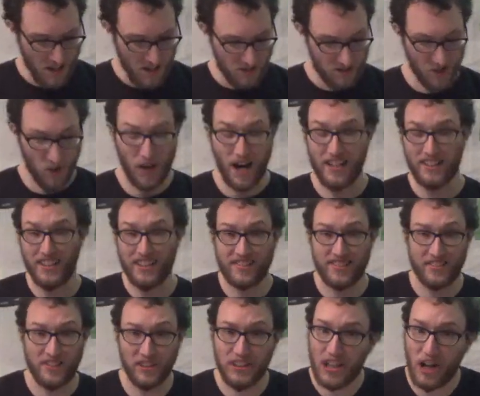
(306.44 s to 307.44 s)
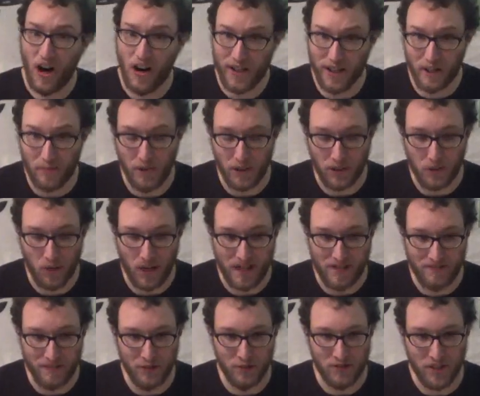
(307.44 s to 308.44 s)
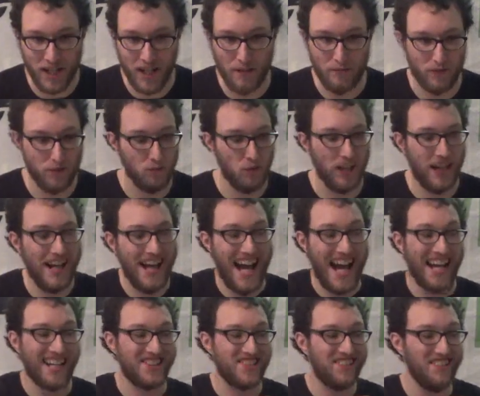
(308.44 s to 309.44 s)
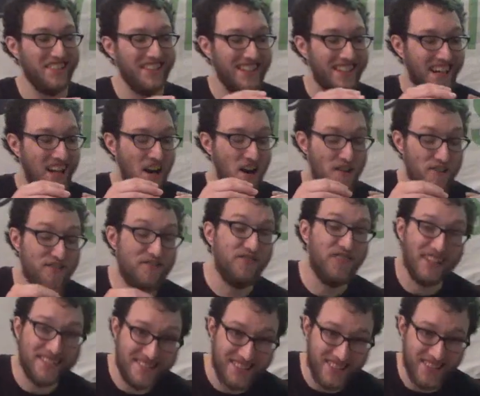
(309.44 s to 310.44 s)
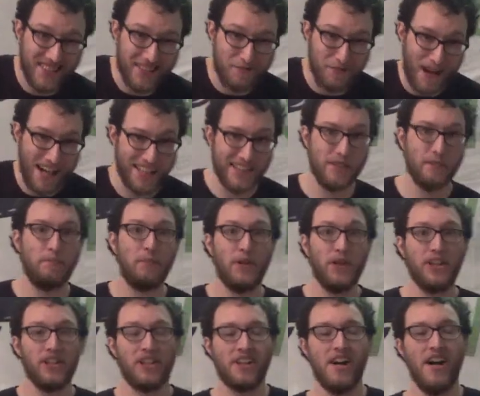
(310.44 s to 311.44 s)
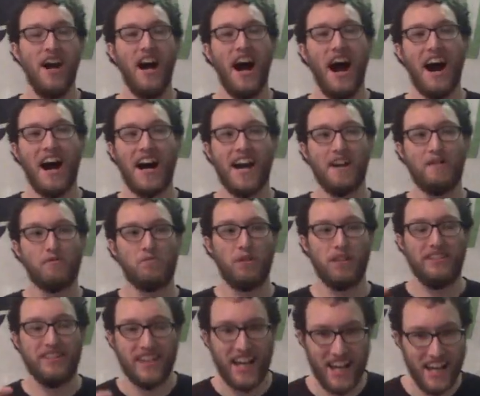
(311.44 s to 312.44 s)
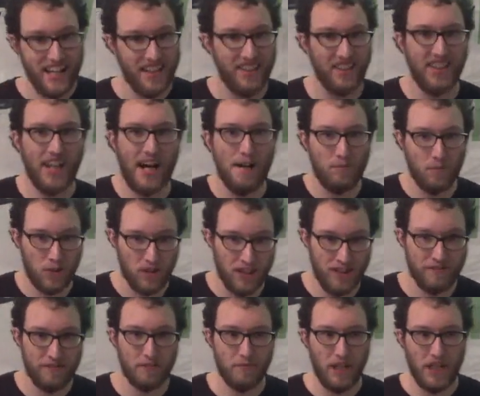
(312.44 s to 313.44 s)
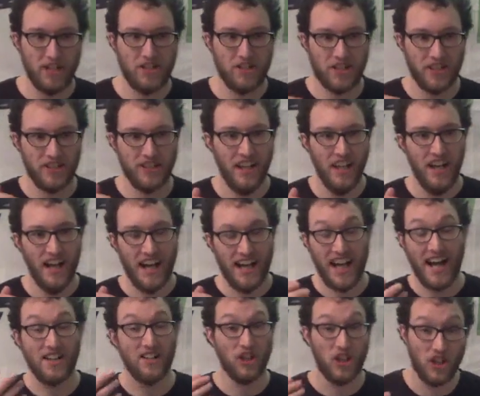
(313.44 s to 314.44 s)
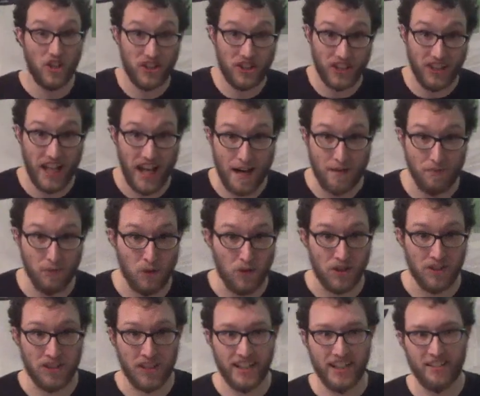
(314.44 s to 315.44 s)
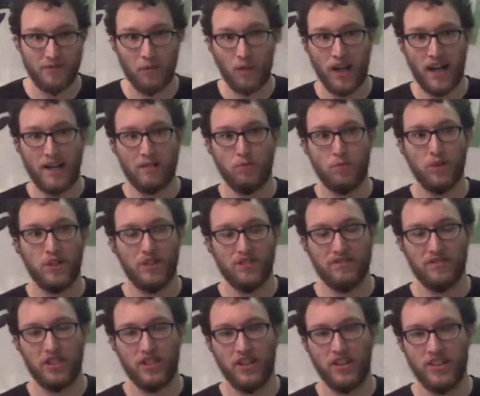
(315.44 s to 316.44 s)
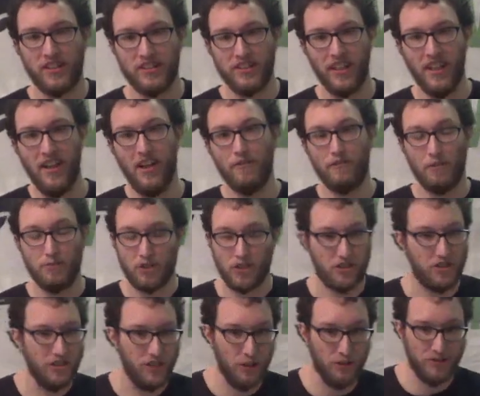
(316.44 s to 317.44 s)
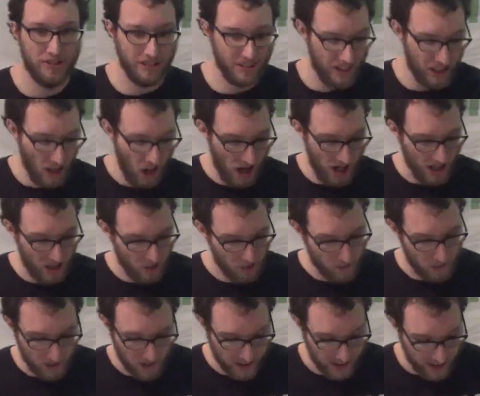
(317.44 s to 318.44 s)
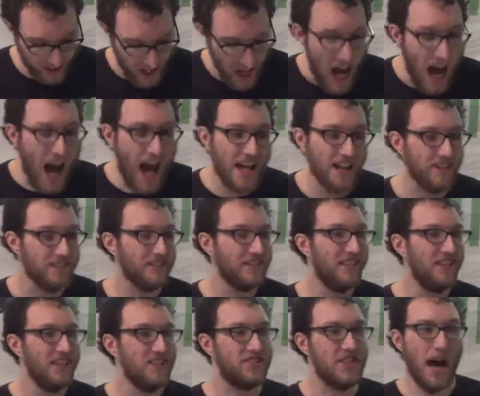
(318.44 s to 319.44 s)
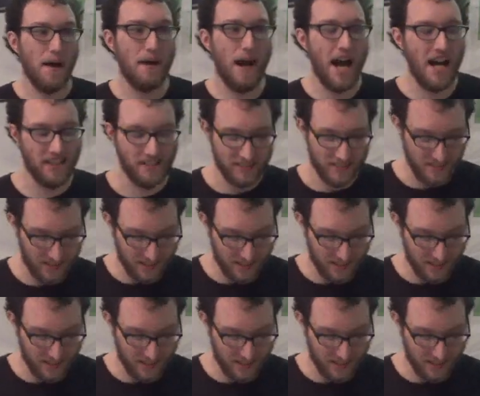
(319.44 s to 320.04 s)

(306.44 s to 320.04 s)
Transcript: So I listened to the audiobook quite a few times, and when I actually physically read the book, I retained a lot more information, and I learned a lot more than what I would have learned from just using the audiobook. Hey! Stop it!